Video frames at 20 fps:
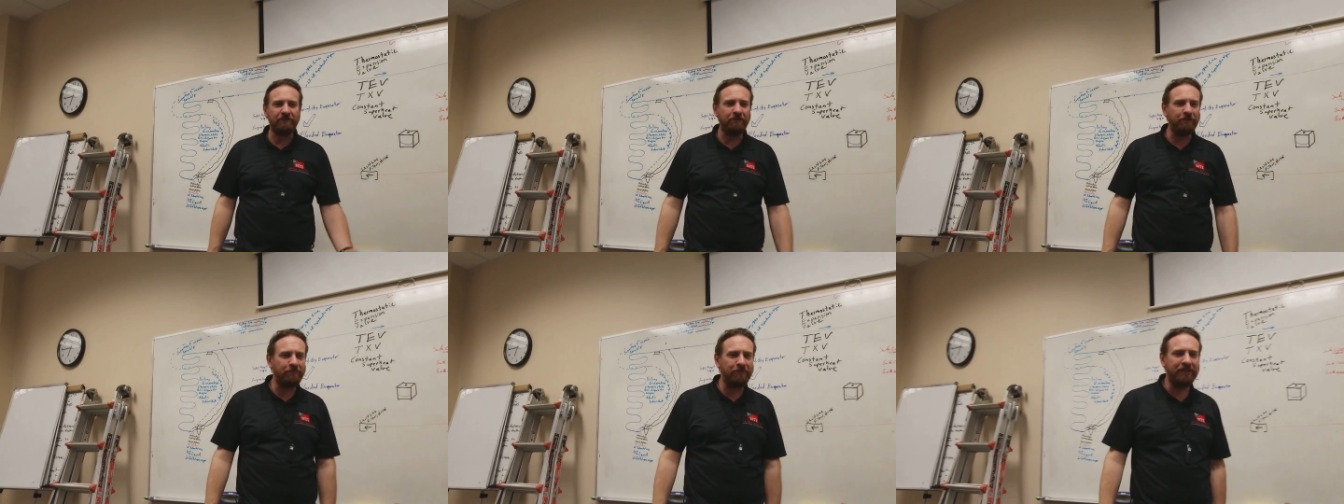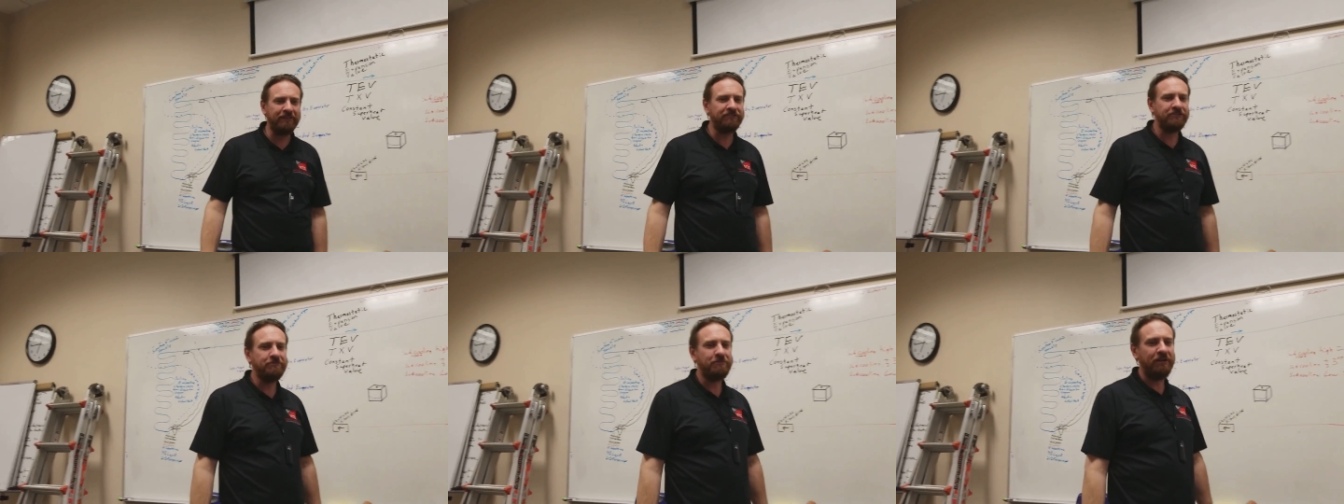We're
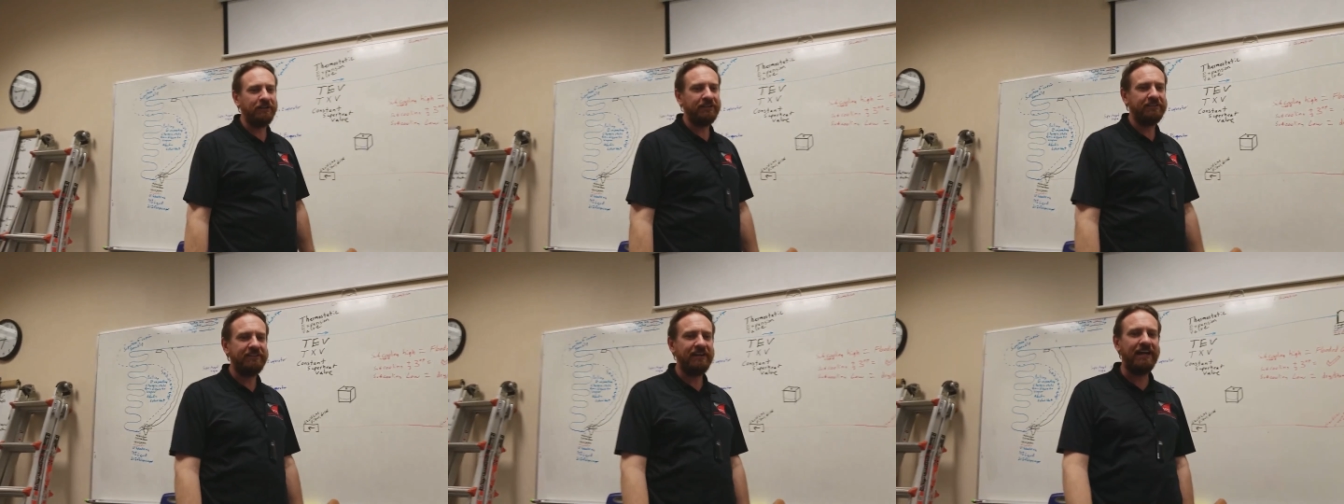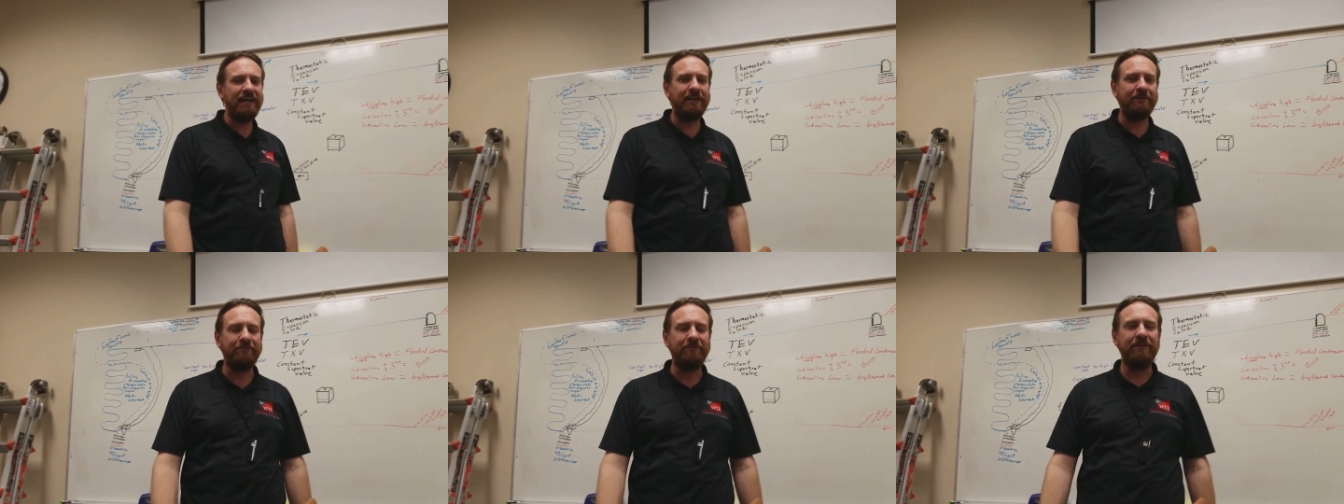replacing them all the
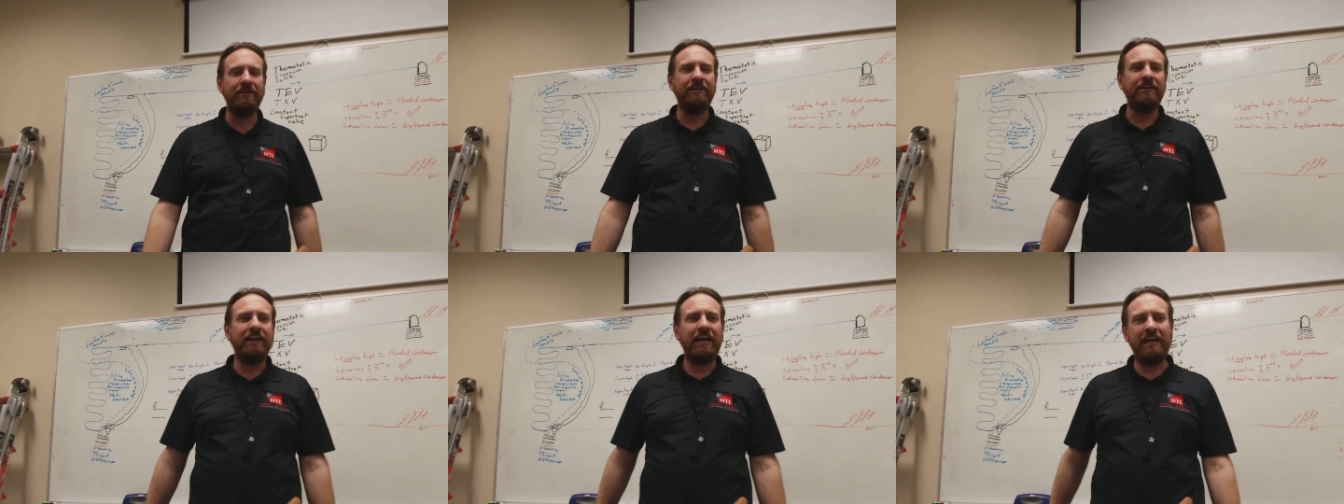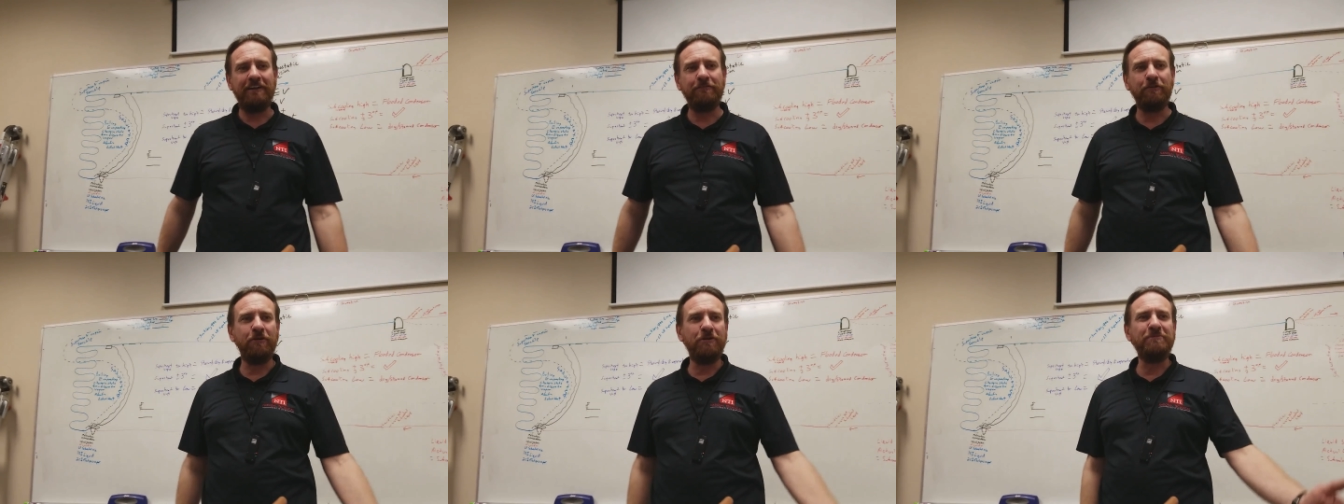time.
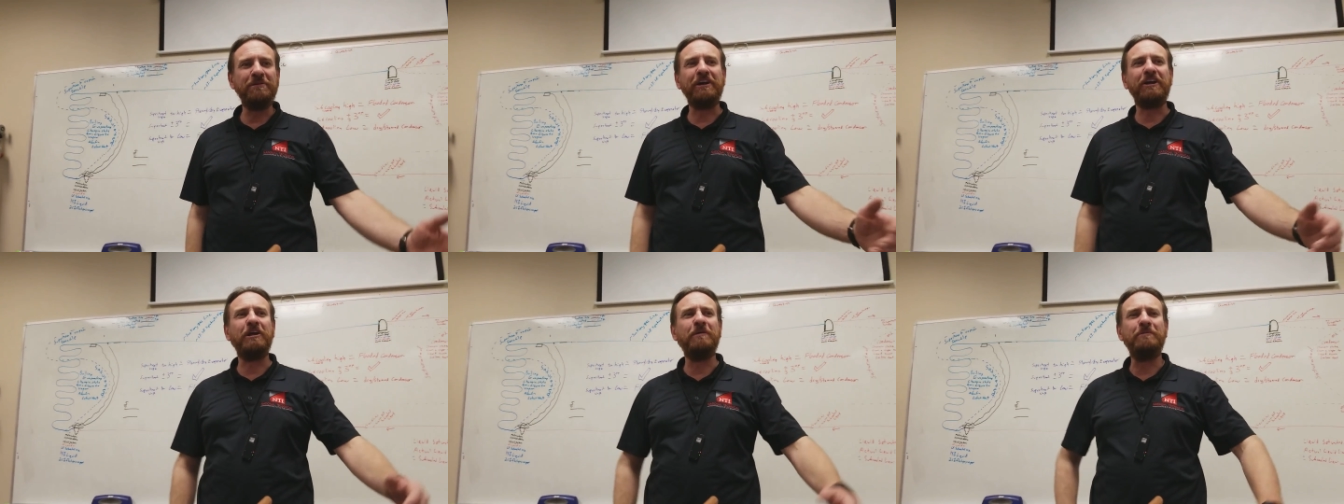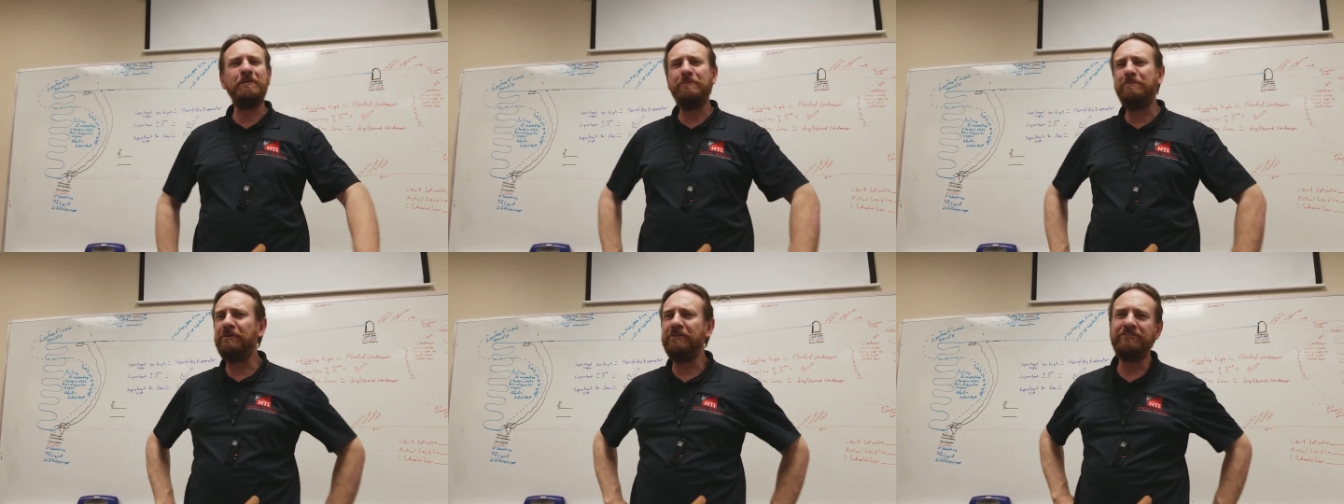Everyone in my
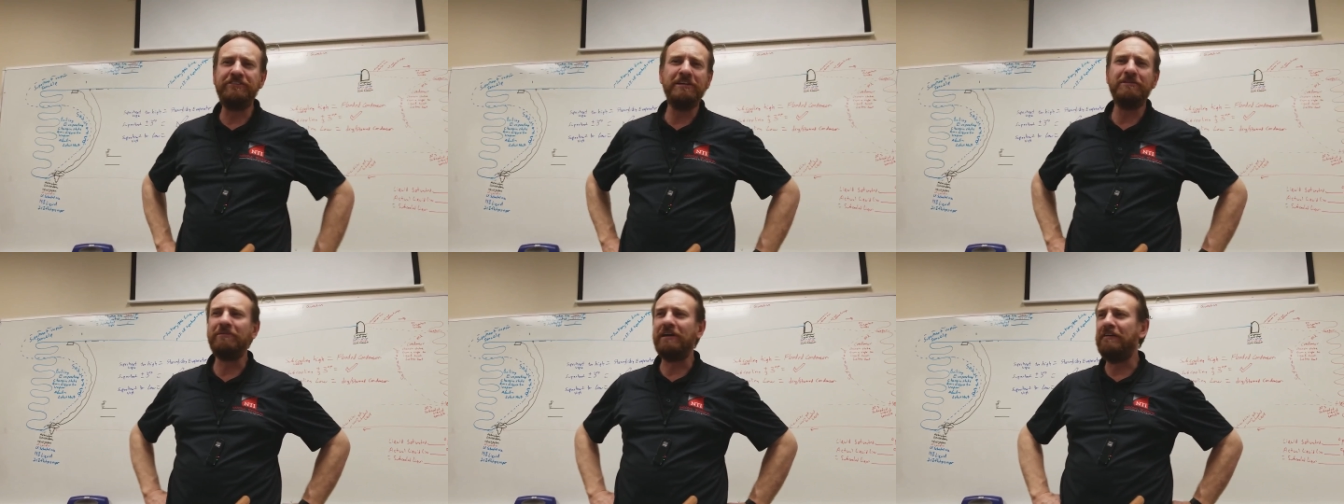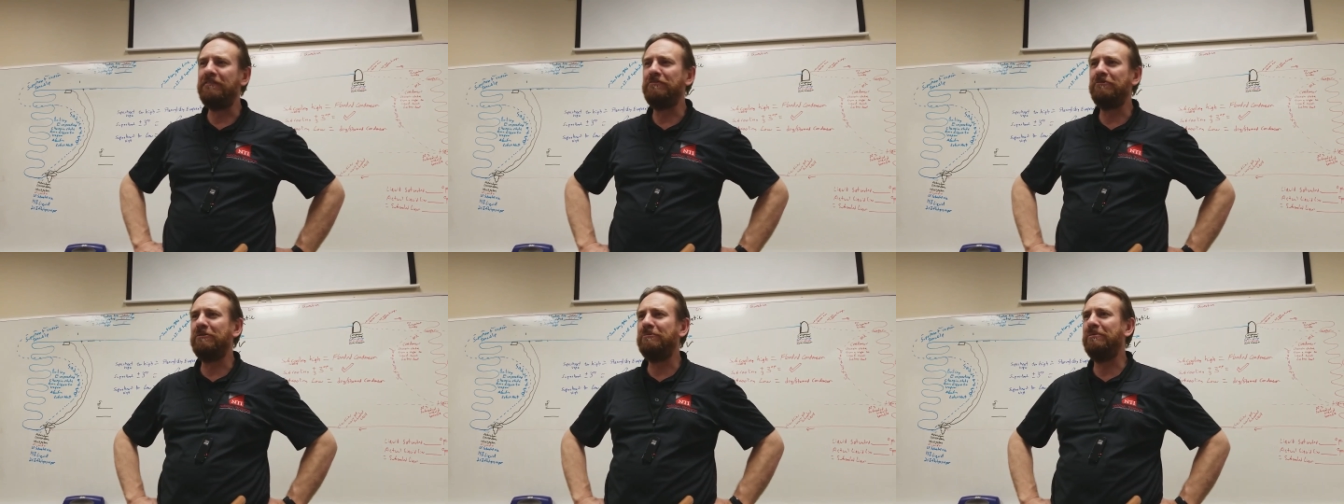company puts in, we're
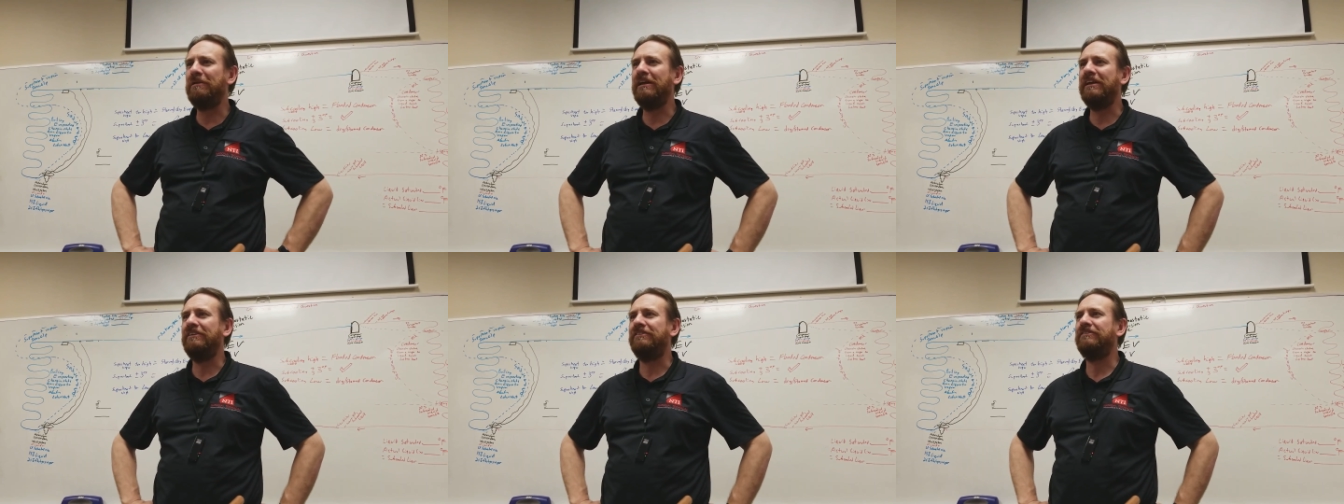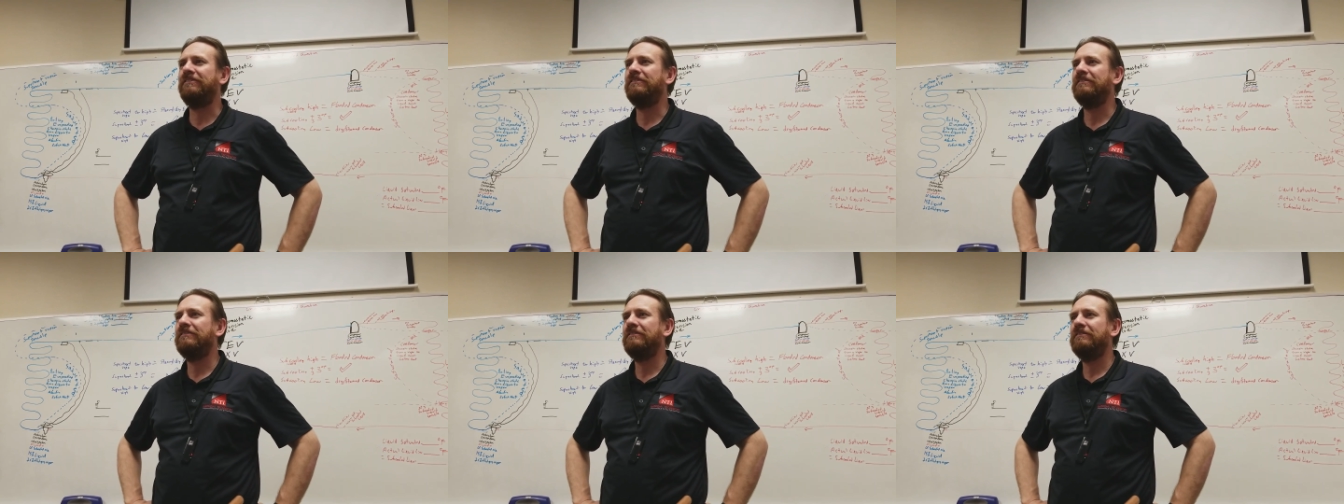having to replace.